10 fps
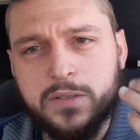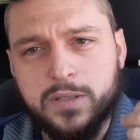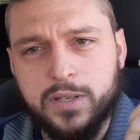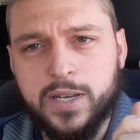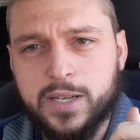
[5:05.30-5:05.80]
to
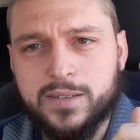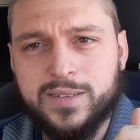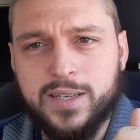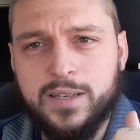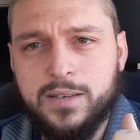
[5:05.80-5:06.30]
the
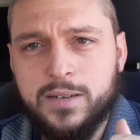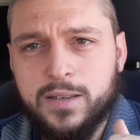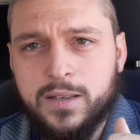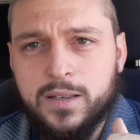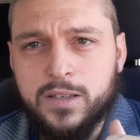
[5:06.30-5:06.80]
nicotine.
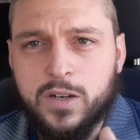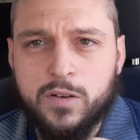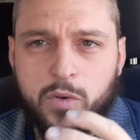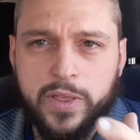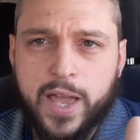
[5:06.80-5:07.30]
You know, I've
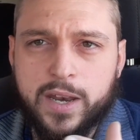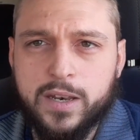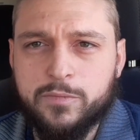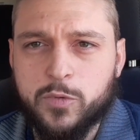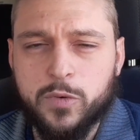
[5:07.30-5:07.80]
only had it
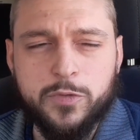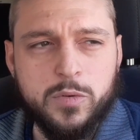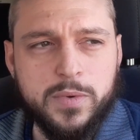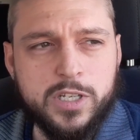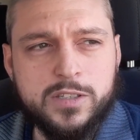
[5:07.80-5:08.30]
in for a few
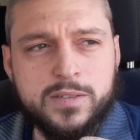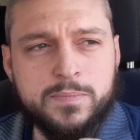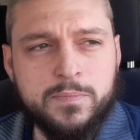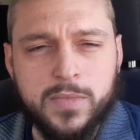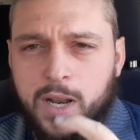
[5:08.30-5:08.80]
minutes,
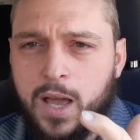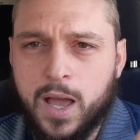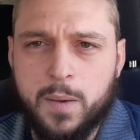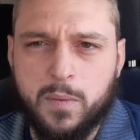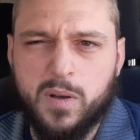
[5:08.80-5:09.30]
and
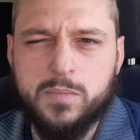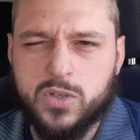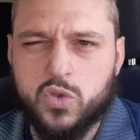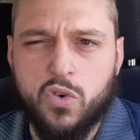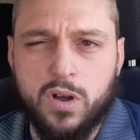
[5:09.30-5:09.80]
I'm a
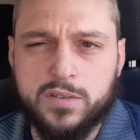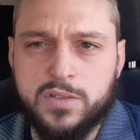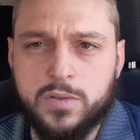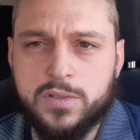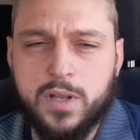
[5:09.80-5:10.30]
strong
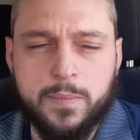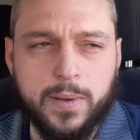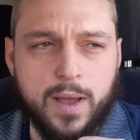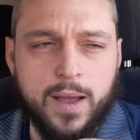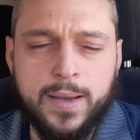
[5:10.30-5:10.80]
snus type of
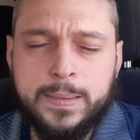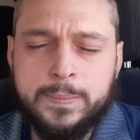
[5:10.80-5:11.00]
guy.